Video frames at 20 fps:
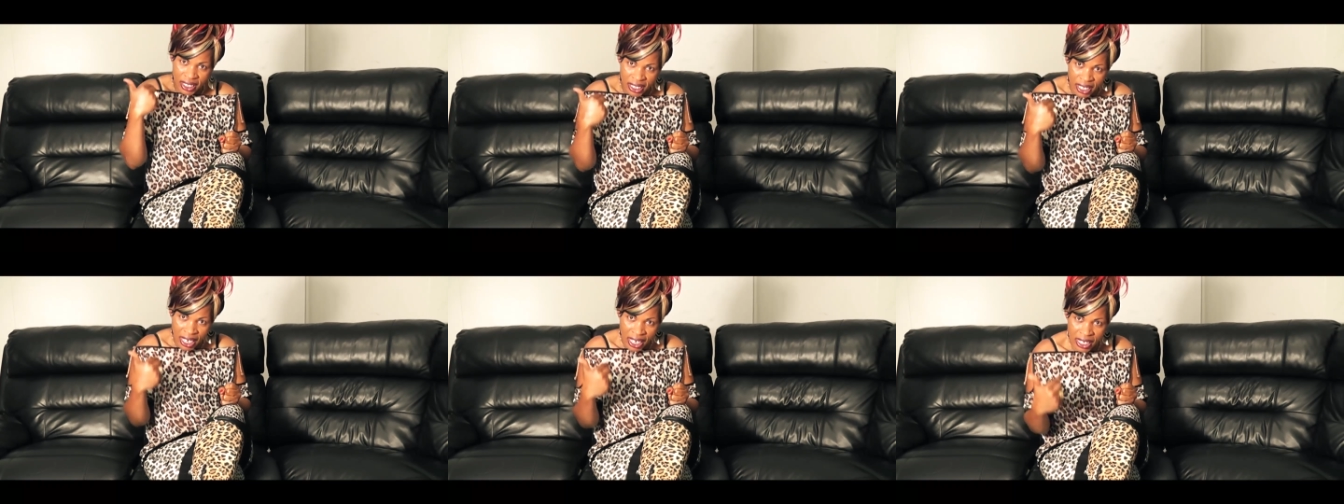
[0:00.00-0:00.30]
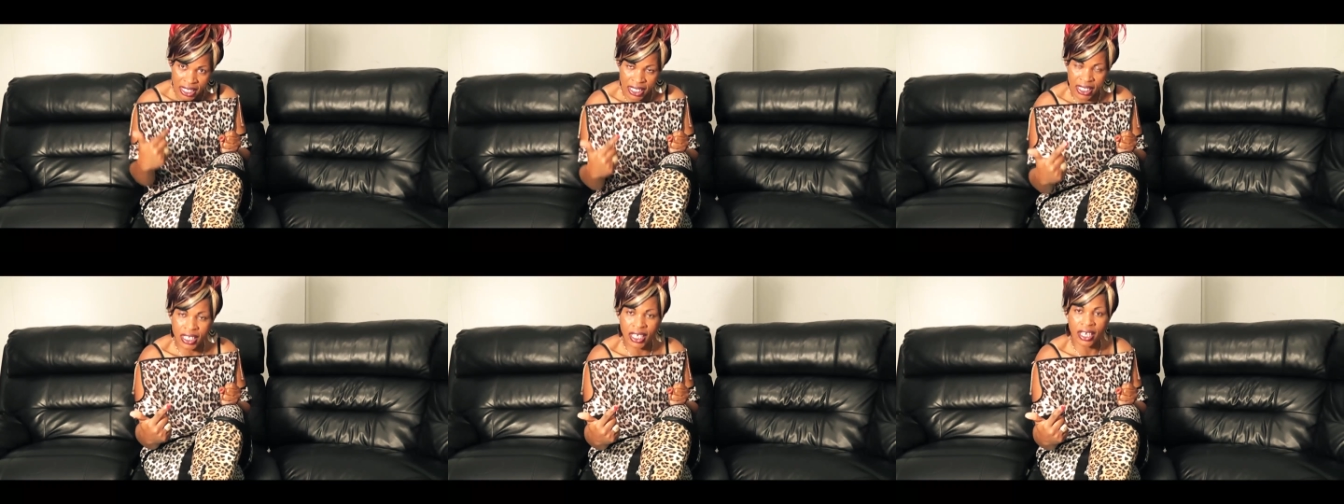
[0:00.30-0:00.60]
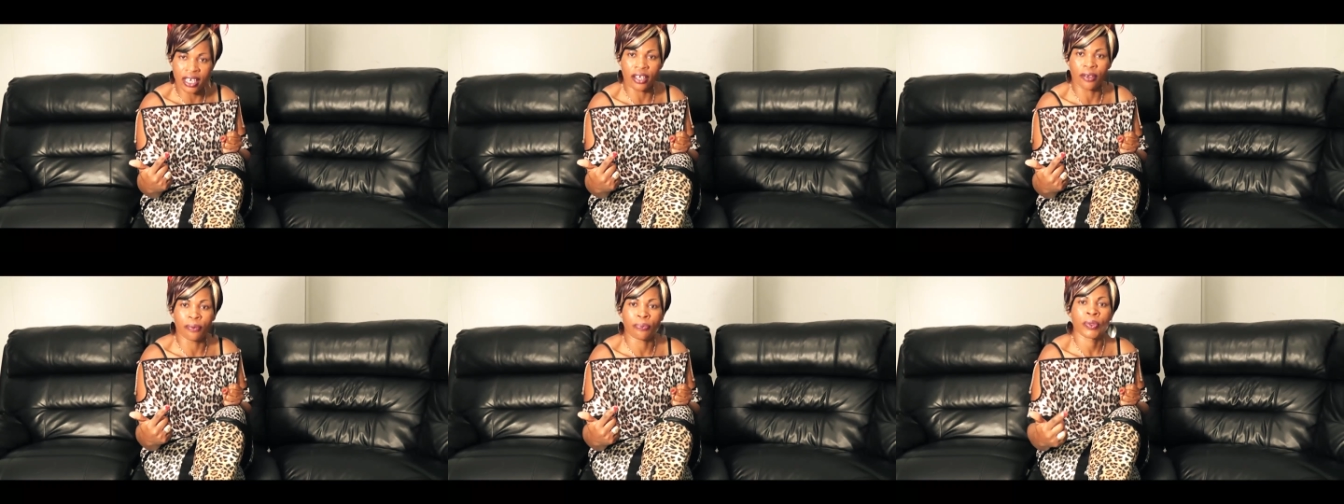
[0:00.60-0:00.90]

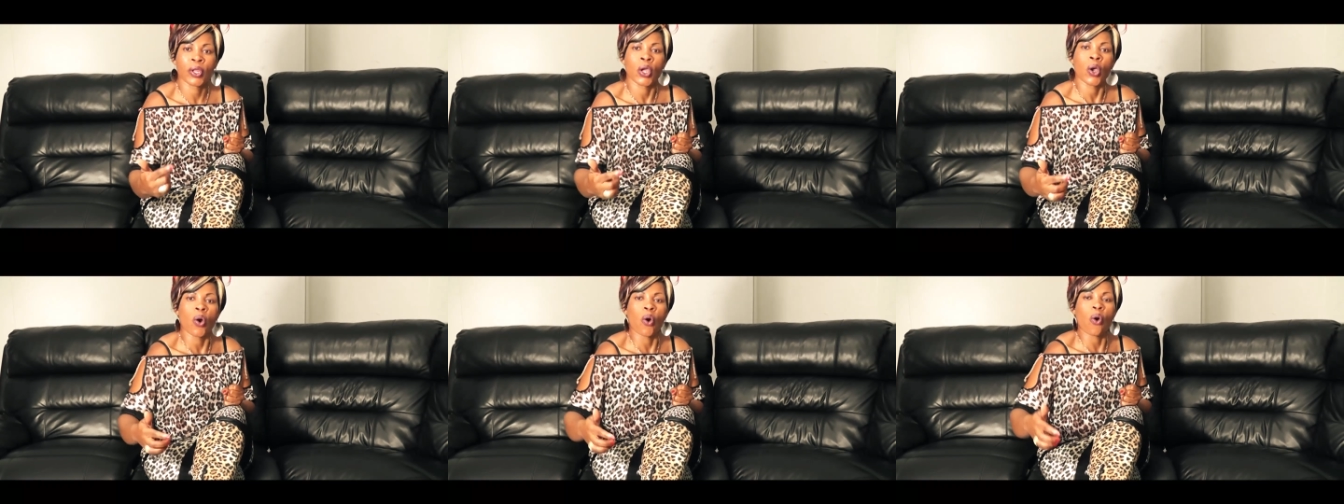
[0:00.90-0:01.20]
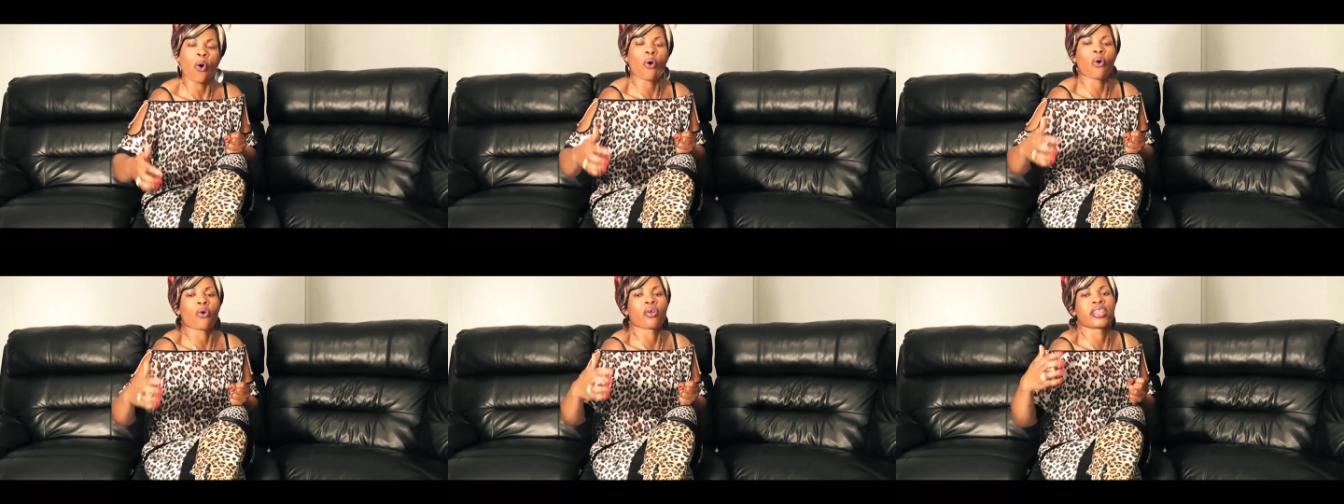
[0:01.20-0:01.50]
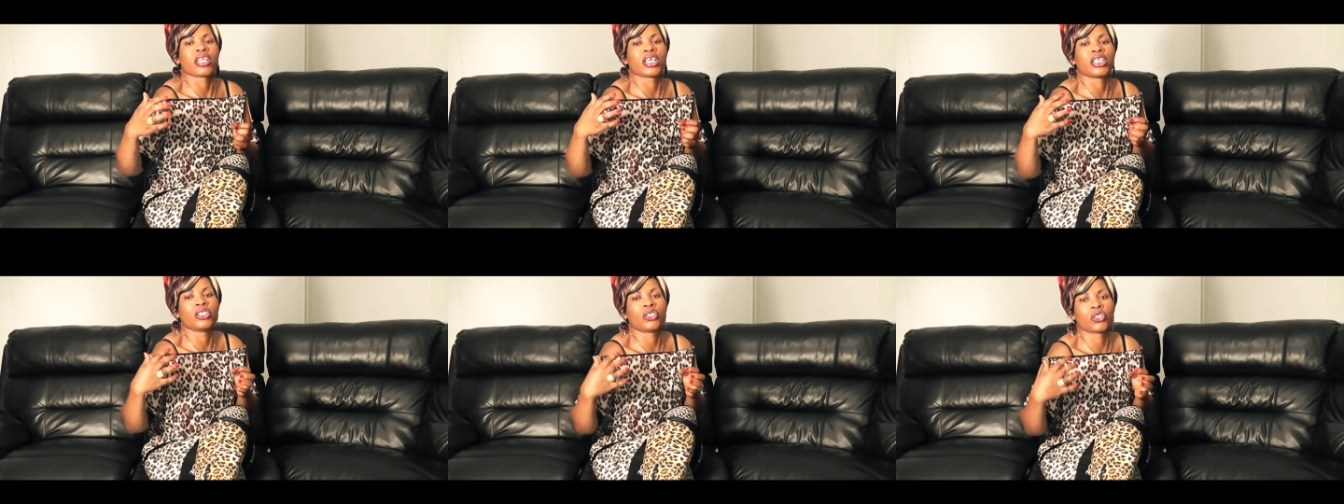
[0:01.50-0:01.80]
destiny,
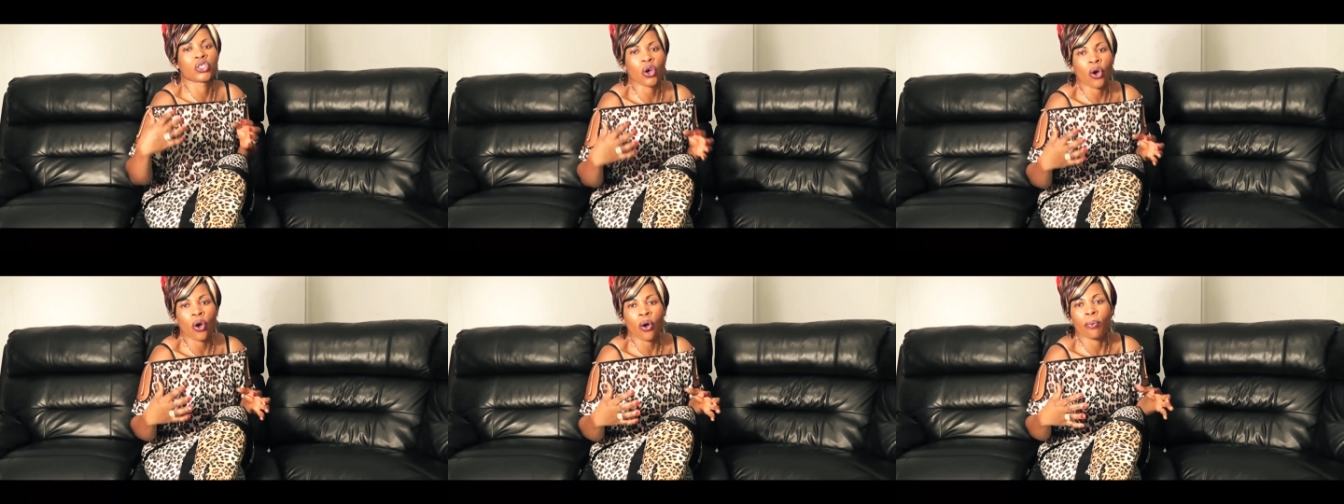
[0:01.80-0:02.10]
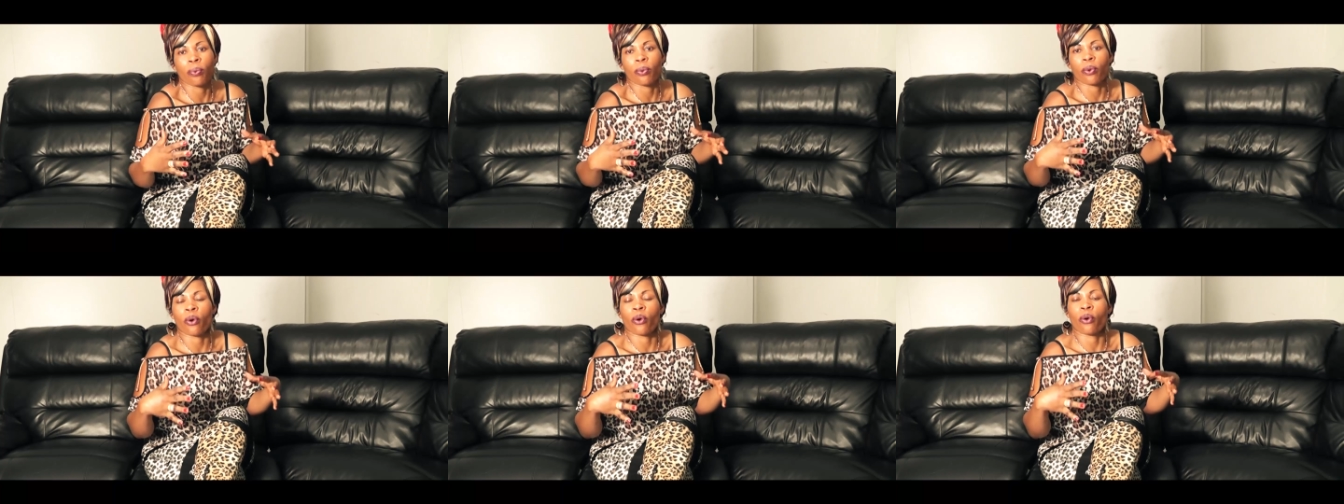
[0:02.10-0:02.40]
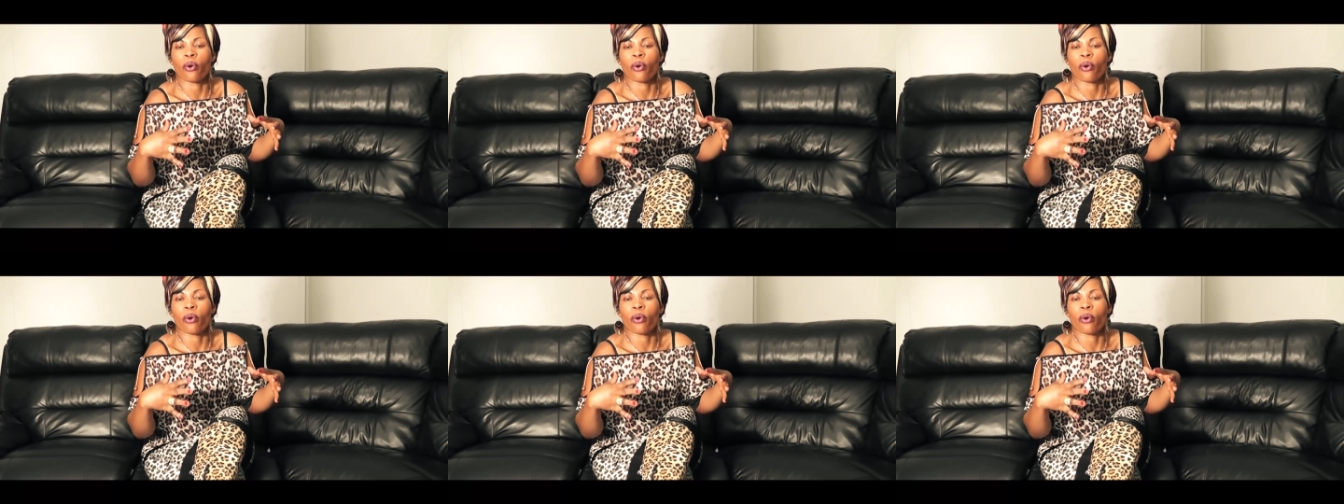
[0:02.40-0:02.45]
or the job